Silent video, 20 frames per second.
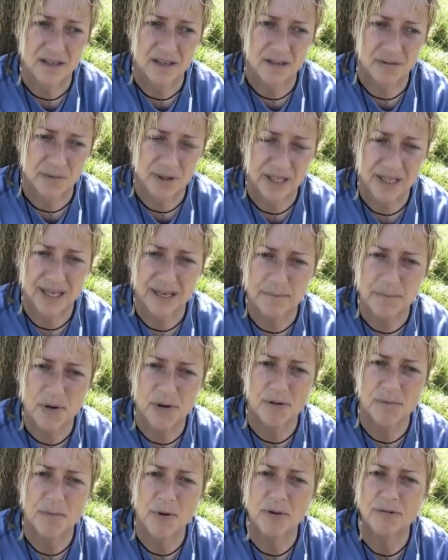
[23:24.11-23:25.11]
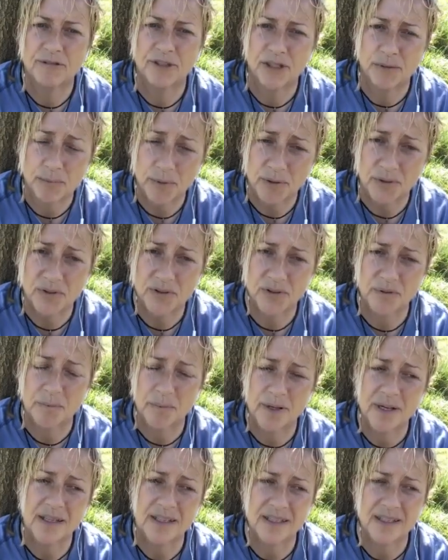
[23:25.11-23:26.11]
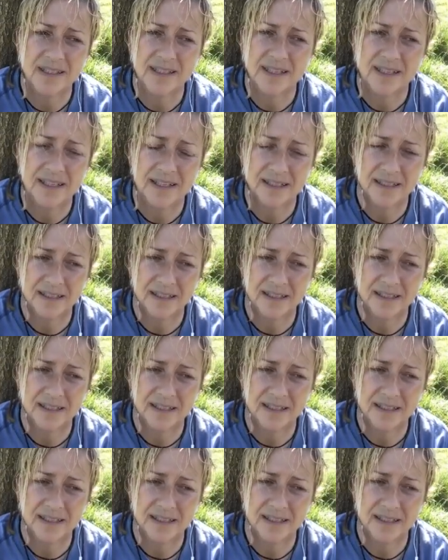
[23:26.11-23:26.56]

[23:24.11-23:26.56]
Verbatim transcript: we take more and more responsibility